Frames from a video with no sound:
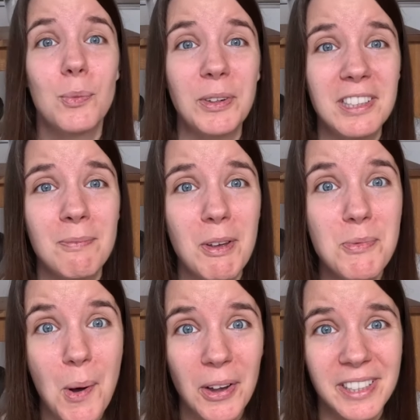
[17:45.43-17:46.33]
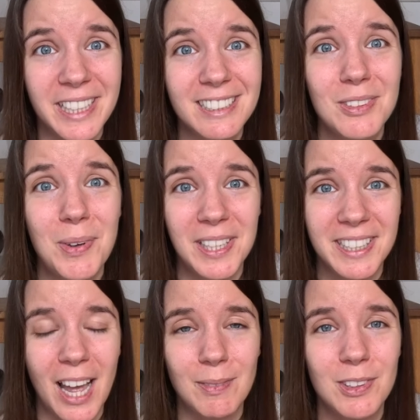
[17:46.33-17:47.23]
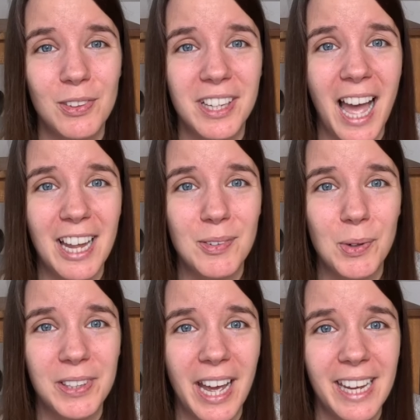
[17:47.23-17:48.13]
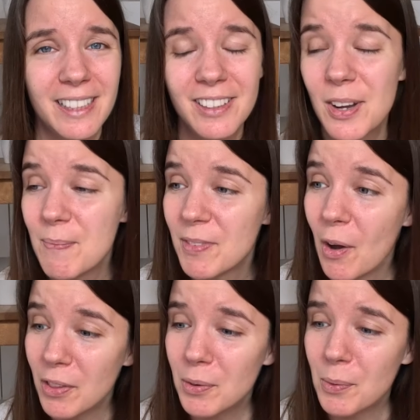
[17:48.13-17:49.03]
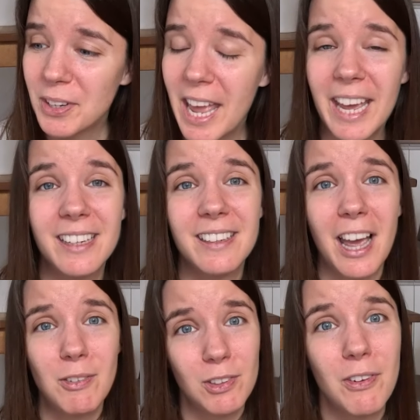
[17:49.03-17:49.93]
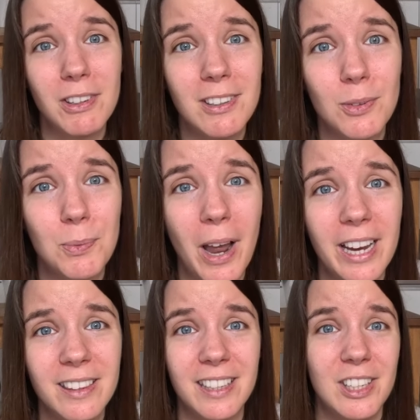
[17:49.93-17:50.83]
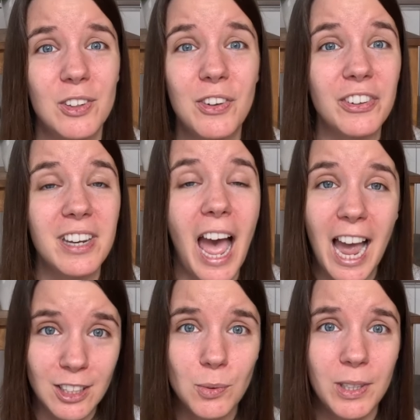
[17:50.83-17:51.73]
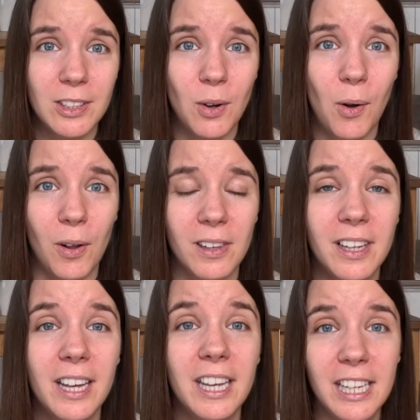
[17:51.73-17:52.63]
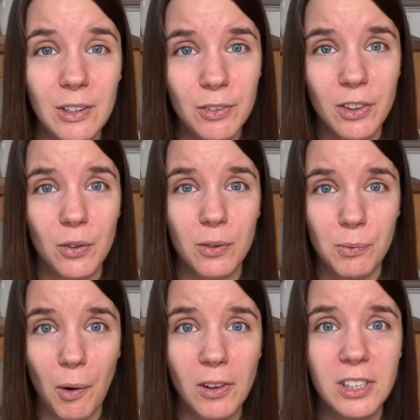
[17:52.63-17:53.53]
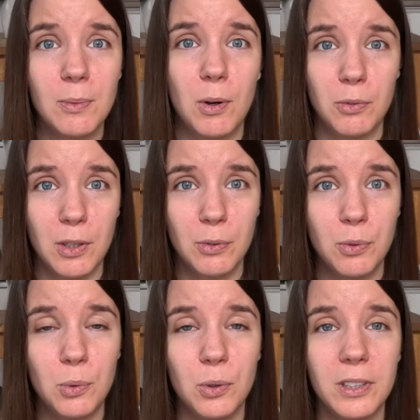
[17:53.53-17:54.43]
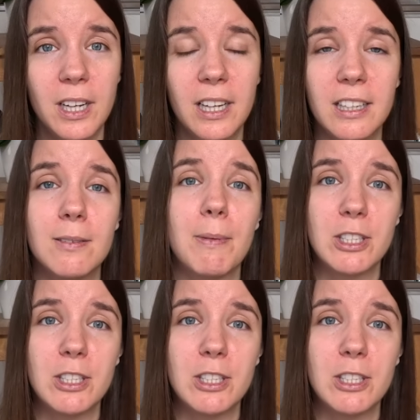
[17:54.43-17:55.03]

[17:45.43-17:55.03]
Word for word: So what is my verdict when it comes to the carnivore diet? On the one hand, I was very surprised that you're not hungry at all, even though the volume of your food is